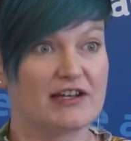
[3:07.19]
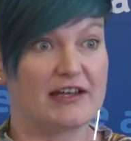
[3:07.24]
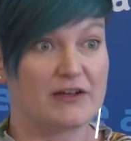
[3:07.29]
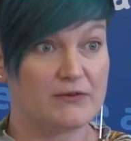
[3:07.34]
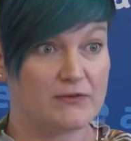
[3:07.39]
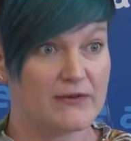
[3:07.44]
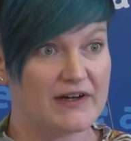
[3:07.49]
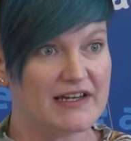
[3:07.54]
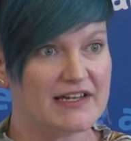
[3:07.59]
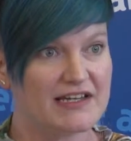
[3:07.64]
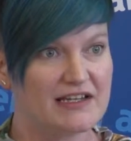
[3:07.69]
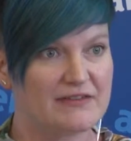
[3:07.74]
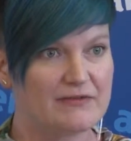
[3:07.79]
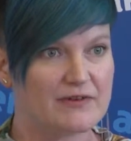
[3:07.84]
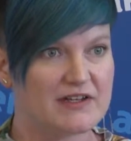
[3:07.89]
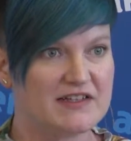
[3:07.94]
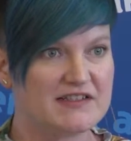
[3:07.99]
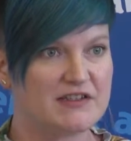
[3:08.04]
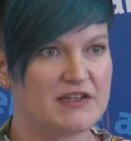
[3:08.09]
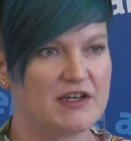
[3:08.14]
Like, free
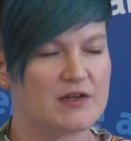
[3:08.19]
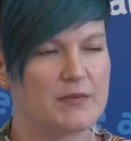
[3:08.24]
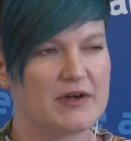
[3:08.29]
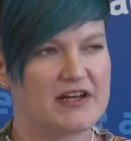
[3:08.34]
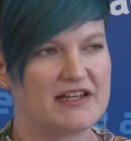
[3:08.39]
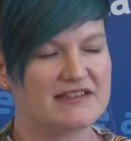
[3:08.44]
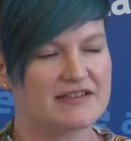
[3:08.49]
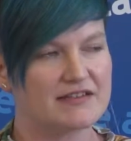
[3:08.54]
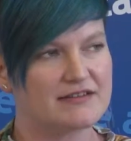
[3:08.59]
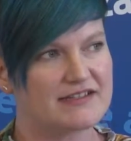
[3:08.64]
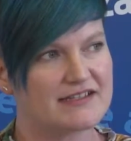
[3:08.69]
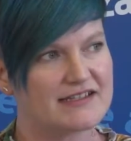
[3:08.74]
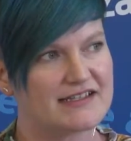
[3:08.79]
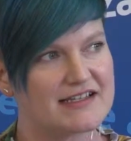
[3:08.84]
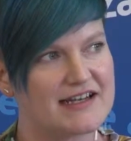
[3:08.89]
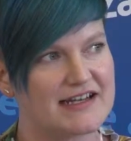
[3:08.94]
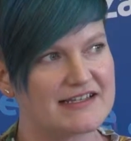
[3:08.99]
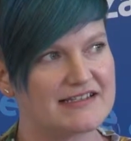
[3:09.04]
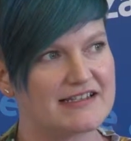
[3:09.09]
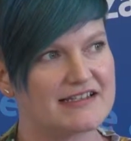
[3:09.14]
delivery is good, but it still
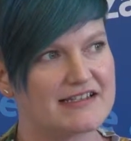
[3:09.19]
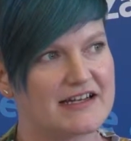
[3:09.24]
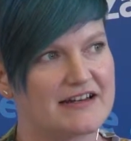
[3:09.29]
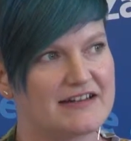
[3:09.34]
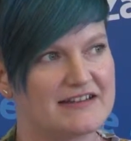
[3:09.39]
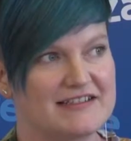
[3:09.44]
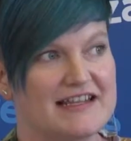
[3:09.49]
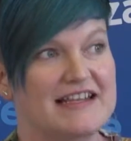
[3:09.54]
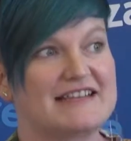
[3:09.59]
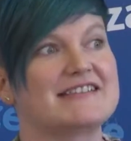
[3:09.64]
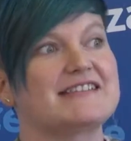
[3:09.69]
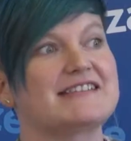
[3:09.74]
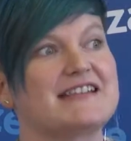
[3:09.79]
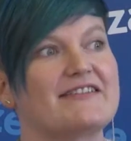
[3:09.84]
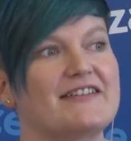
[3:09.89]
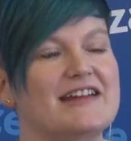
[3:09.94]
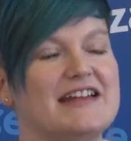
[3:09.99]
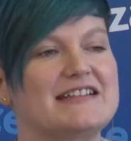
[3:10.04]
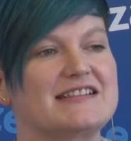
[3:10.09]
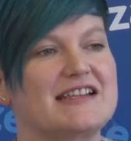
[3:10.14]
doesn't
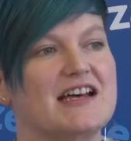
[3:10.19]
necessarily